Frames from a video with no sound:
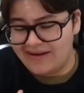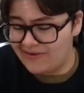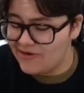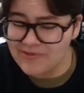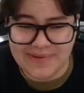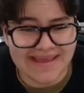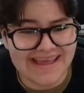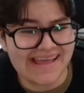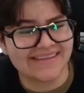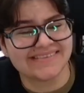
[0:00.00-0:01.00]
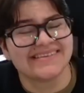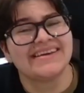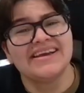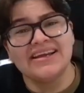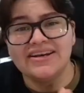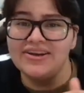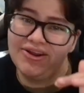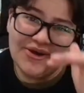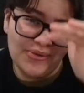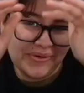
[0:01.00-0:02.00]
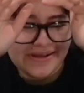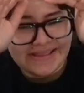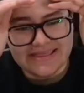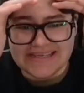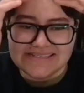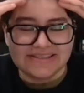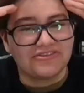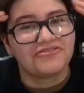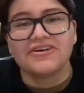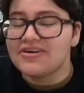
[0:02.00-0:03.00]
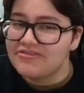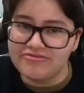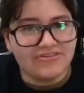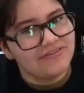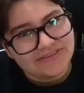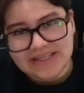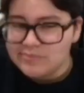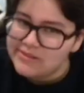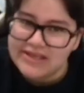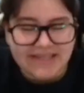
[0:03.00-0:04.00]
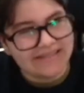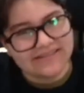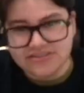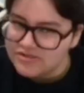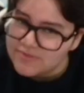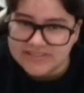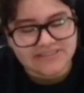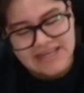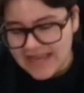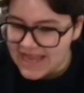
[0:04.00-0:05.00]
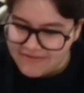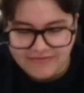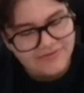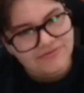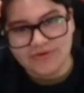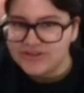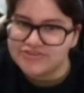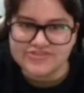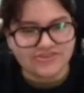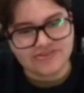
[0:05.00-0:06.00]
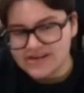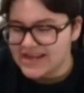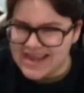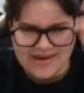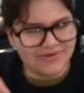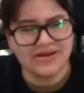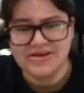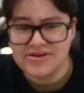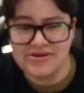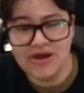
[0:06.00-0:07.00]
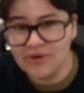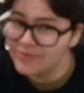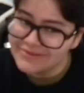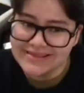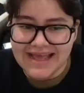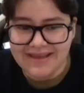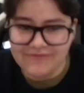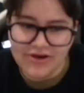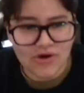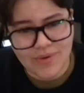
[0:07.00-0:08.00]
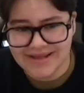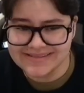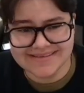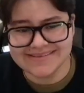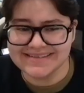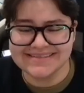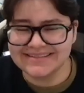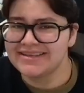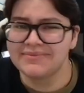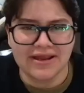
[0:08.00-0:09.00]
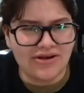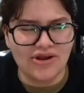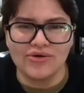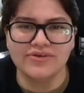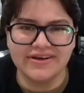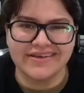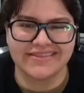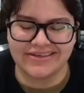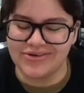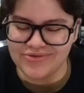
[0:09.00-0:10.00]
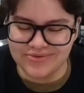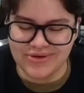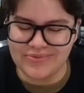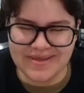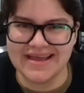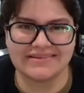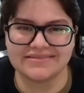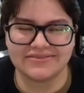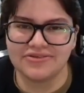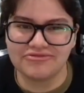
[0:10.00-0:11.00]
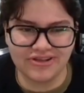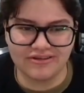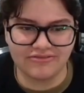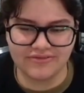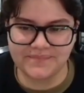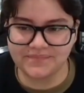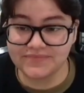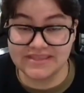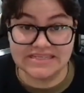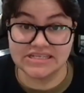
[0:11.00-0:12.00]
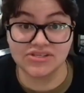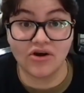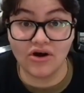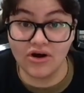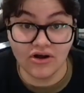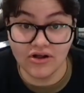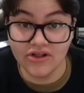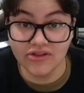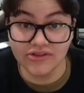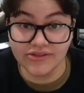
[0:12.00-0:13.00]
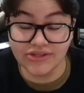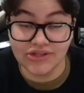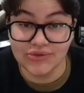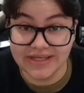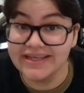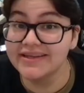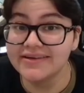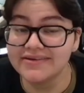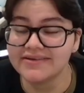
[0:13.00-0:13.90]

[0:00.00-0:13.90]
no BS, no list of 50 plugins you must have when you're starting out, no Life OS system, no nothing, no BS, no fluff. This is all you need